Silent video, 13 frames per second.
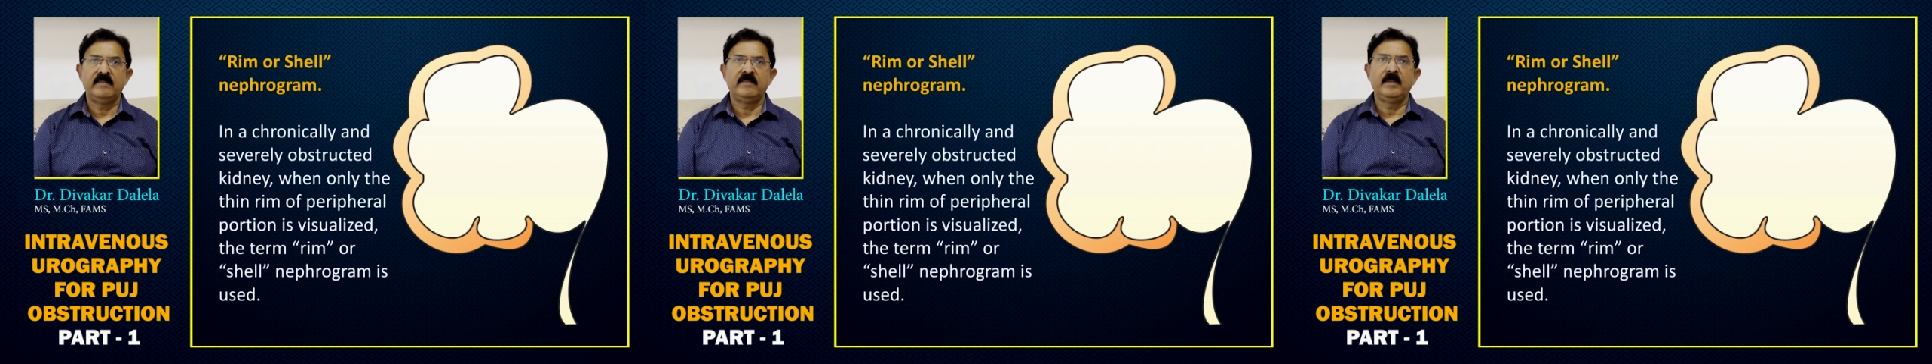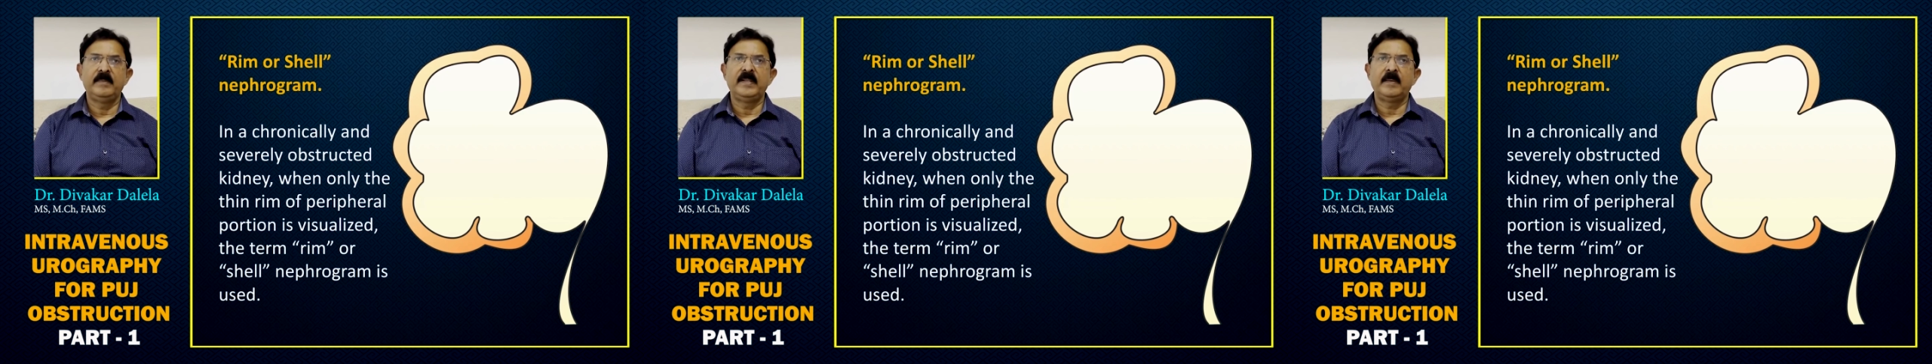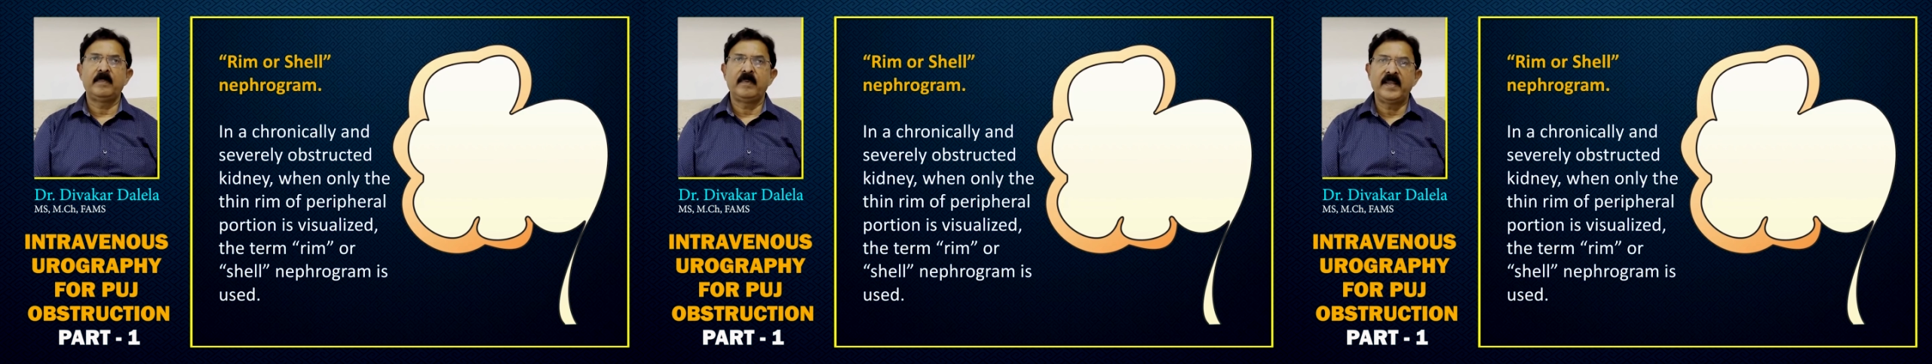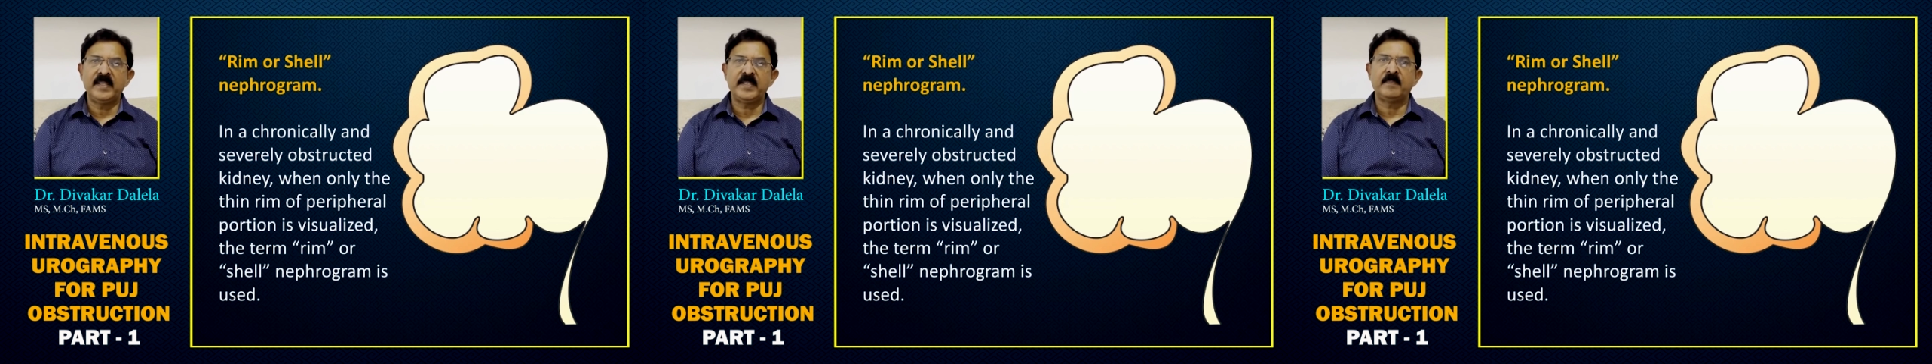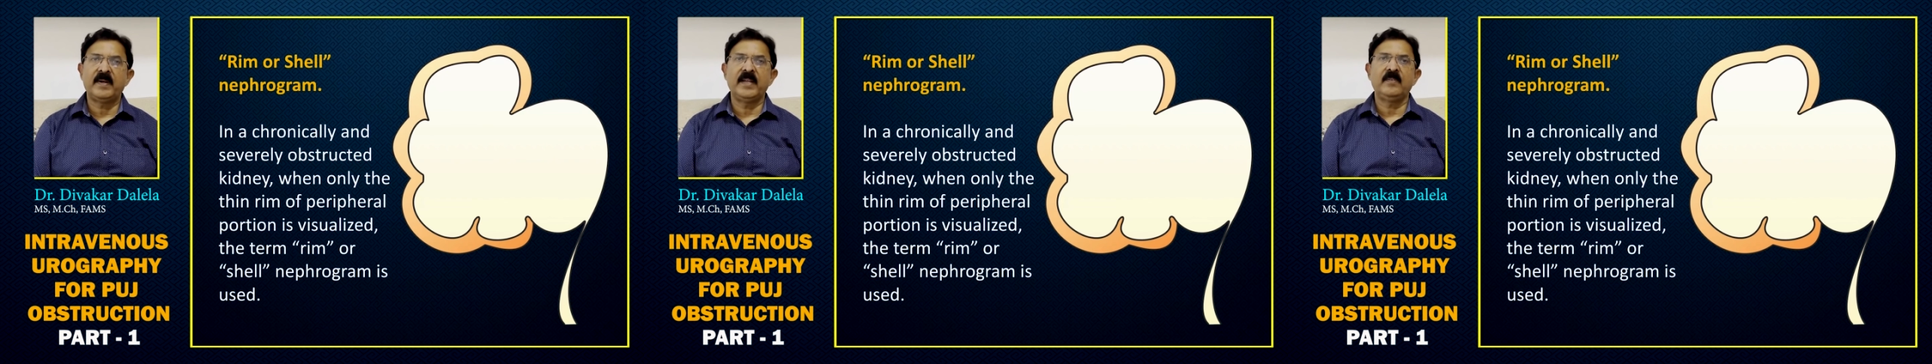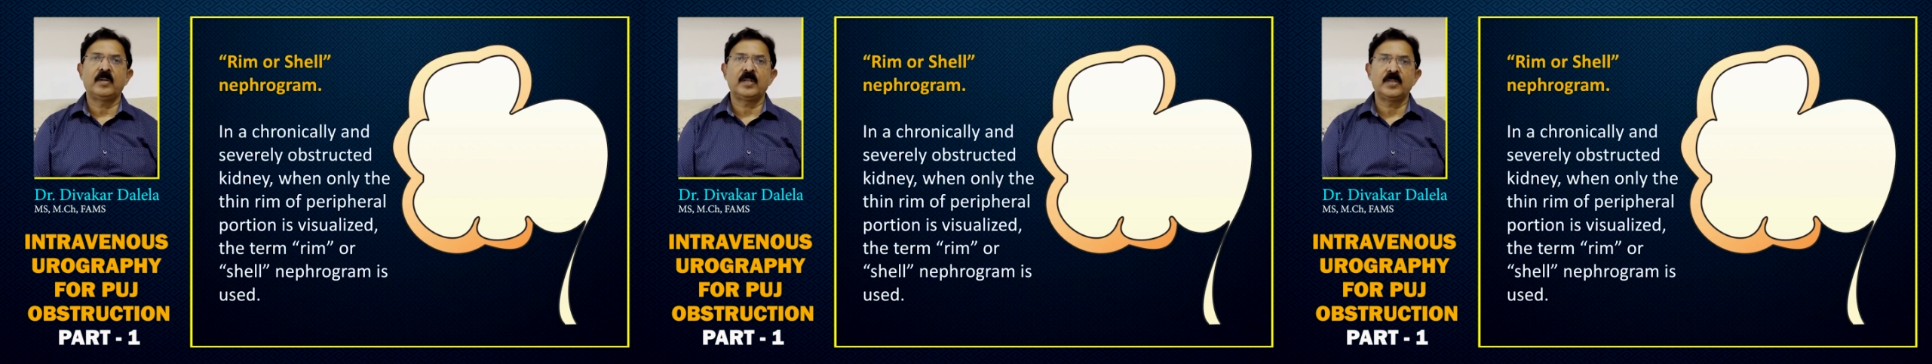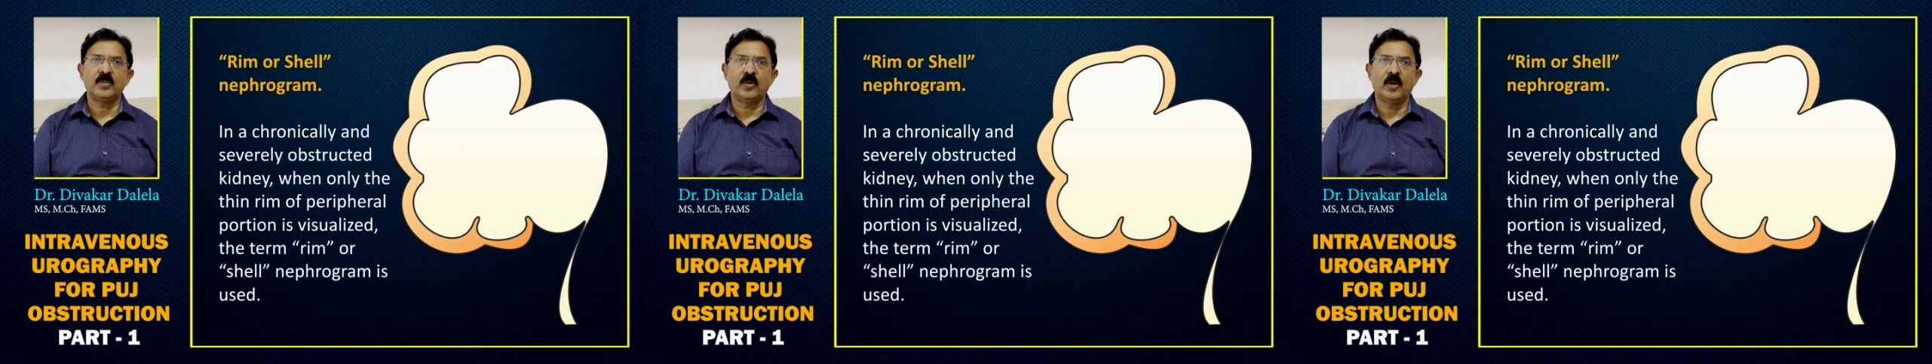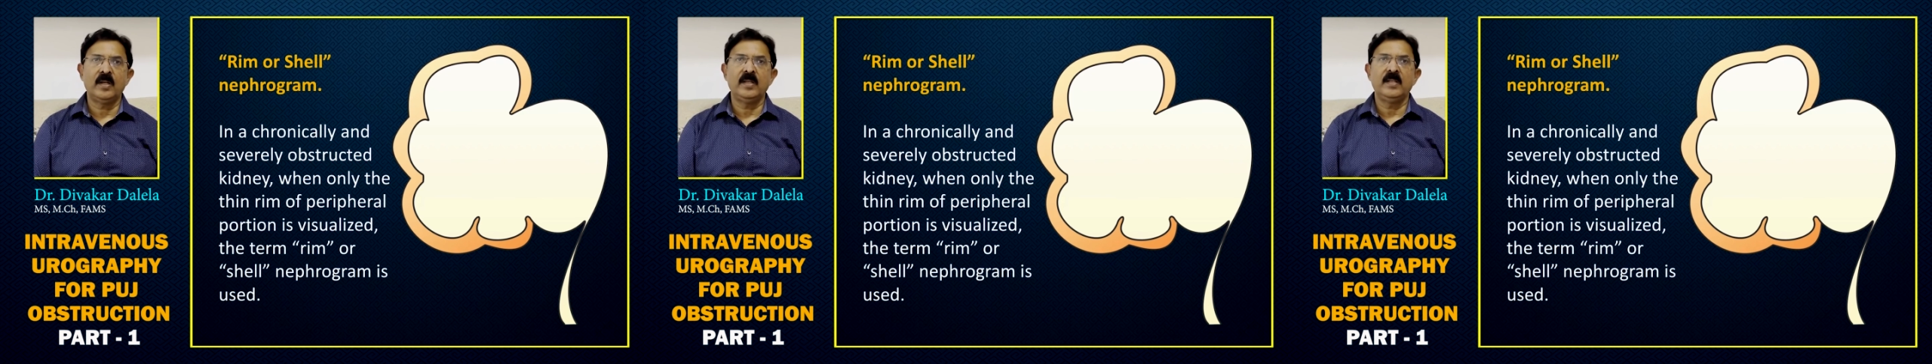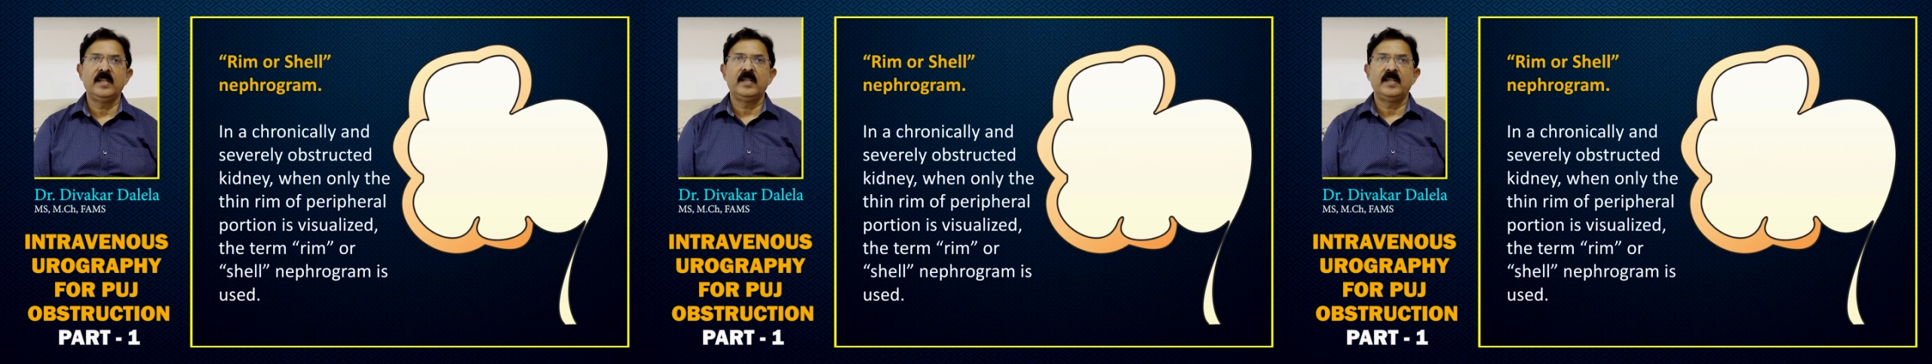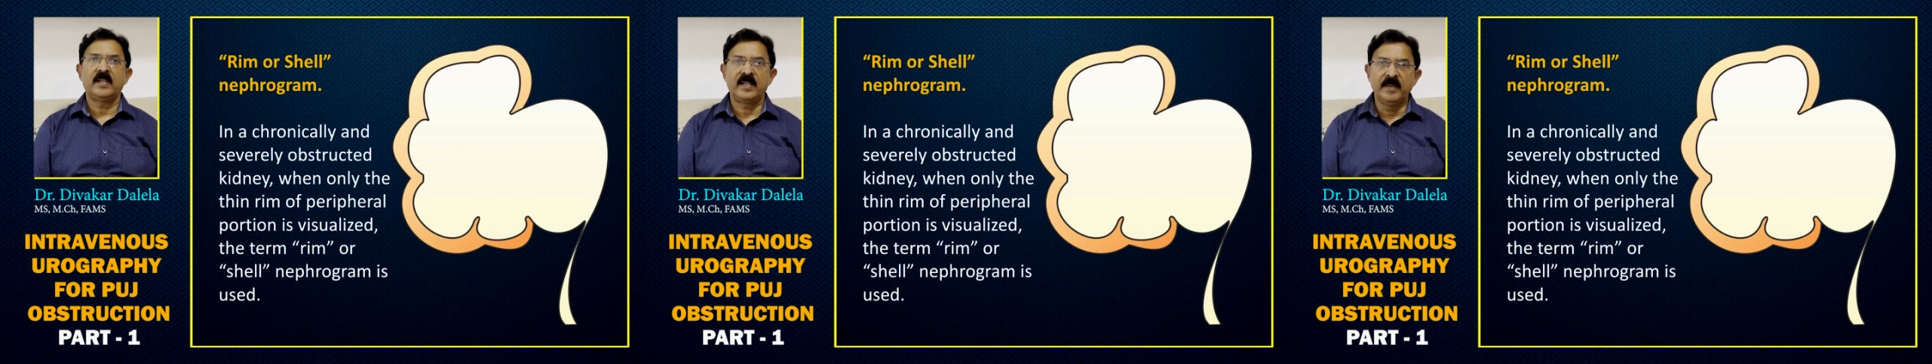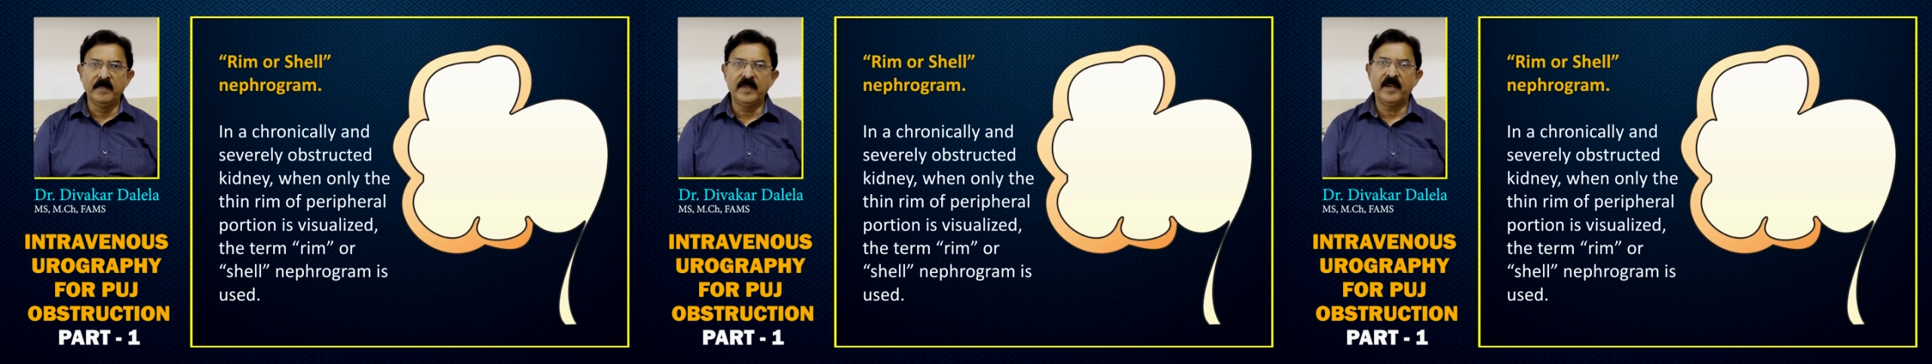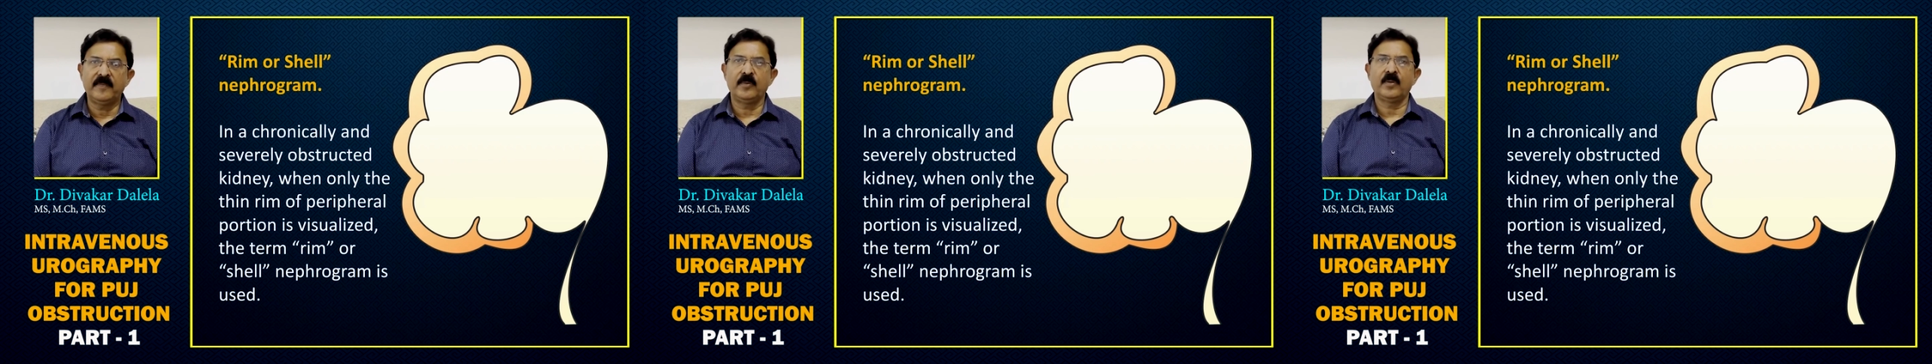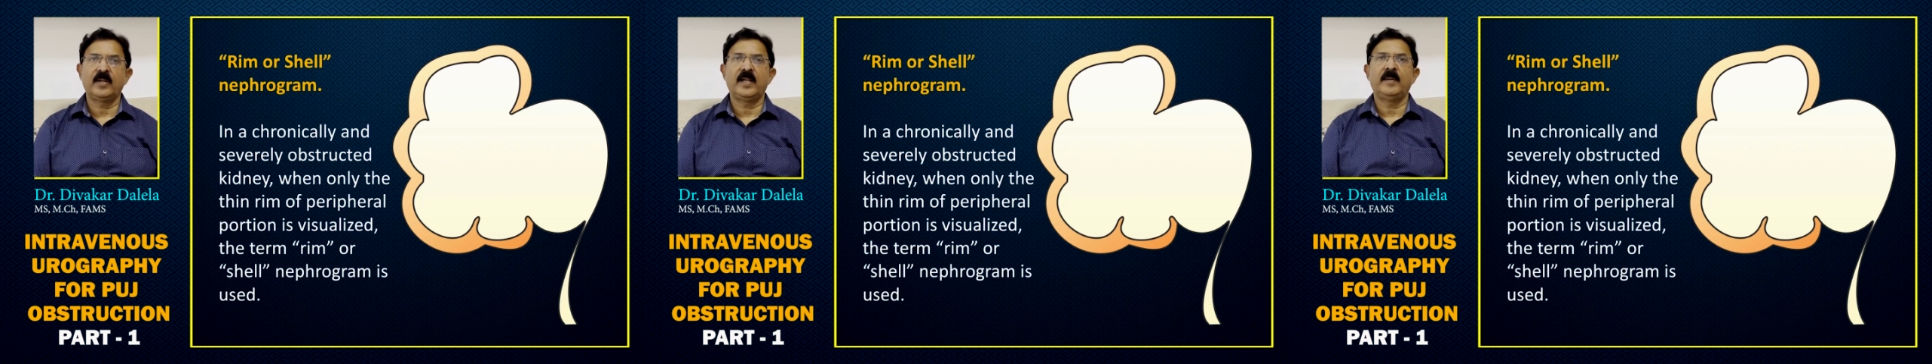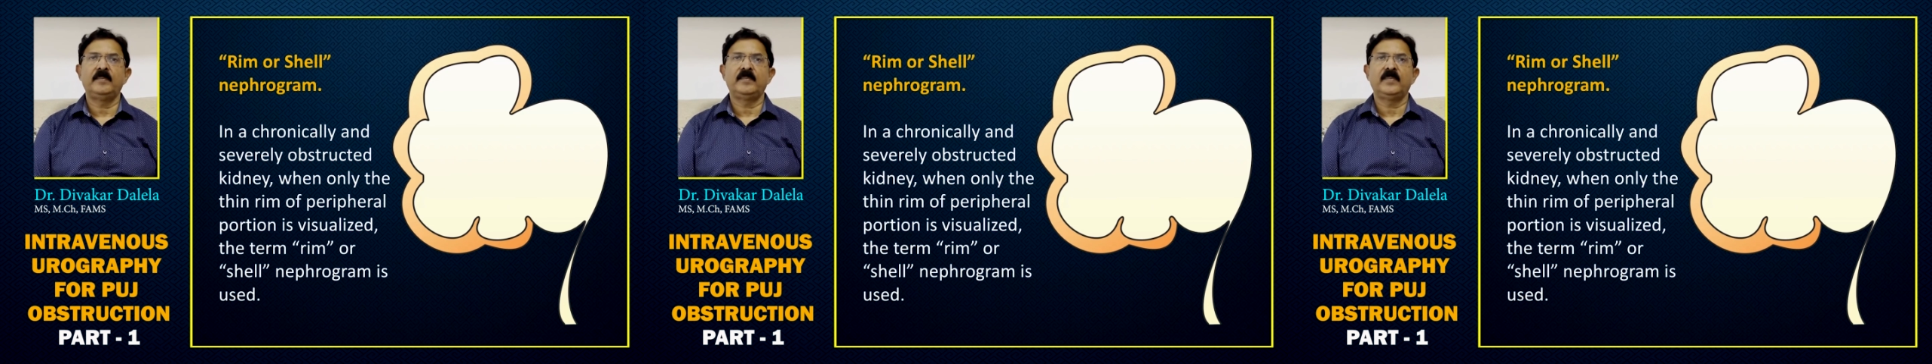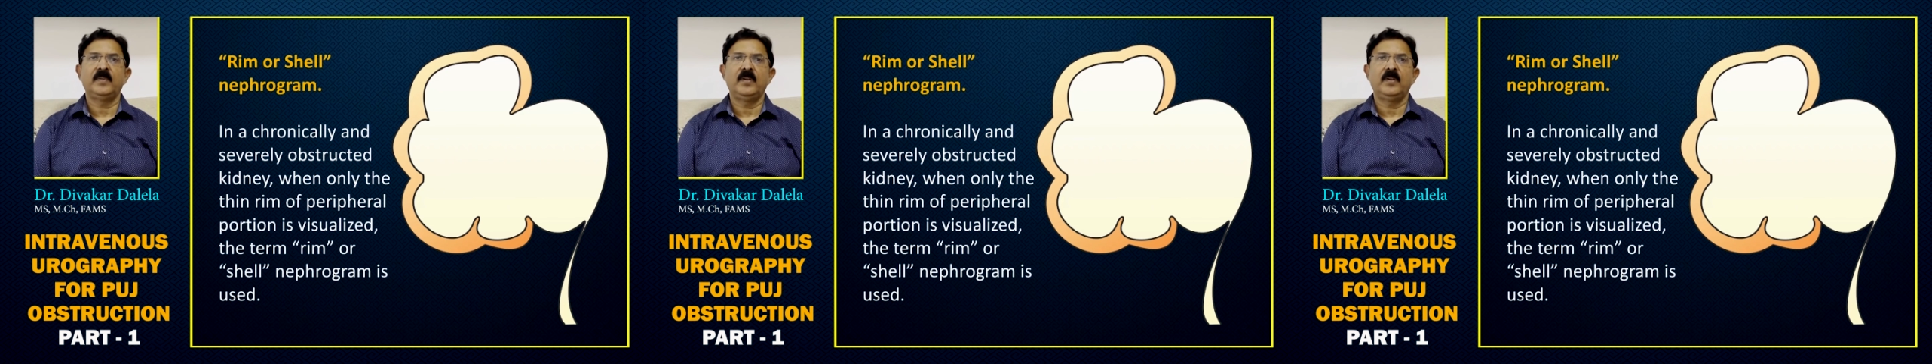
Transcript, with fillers: will be replaced by what is called rim nephrogram,